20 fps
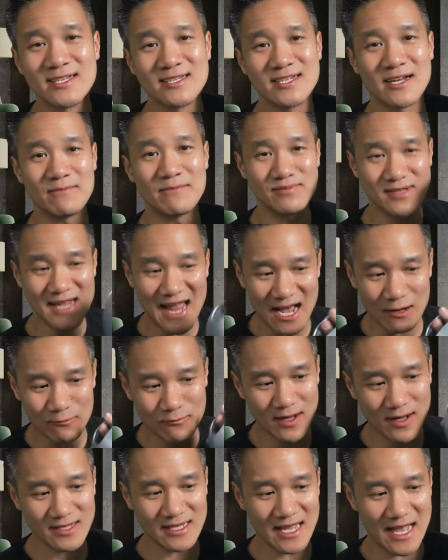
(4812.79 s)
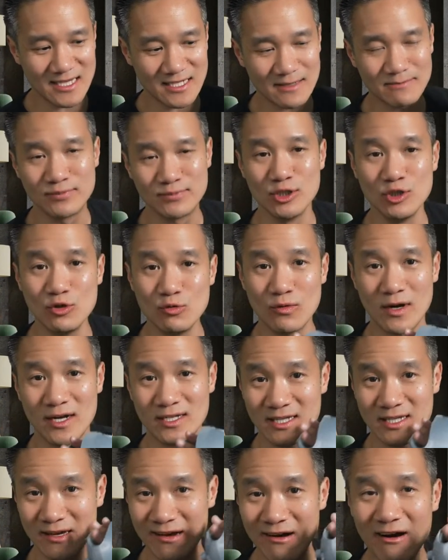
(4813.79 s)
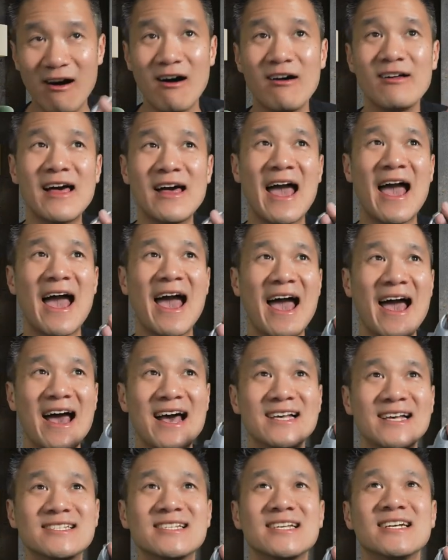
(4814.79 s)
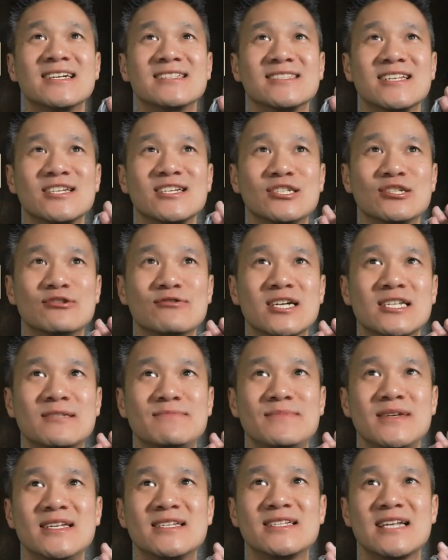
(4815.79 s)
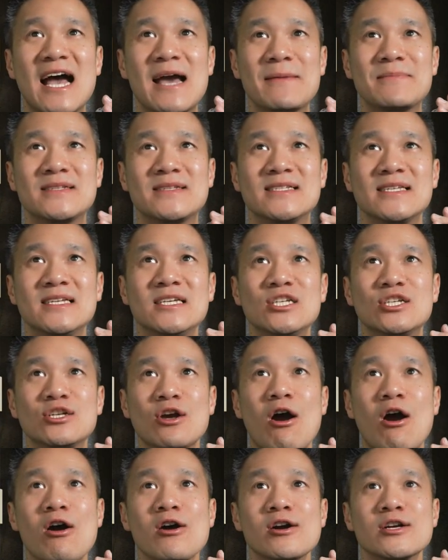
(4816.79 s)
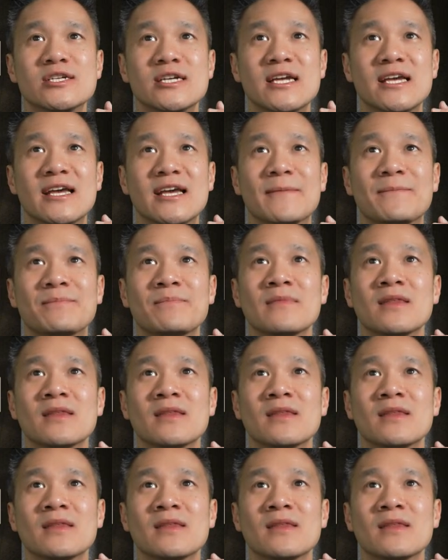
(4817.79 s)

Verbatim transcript: the black one, and the blue one all has the USB Type-C charging.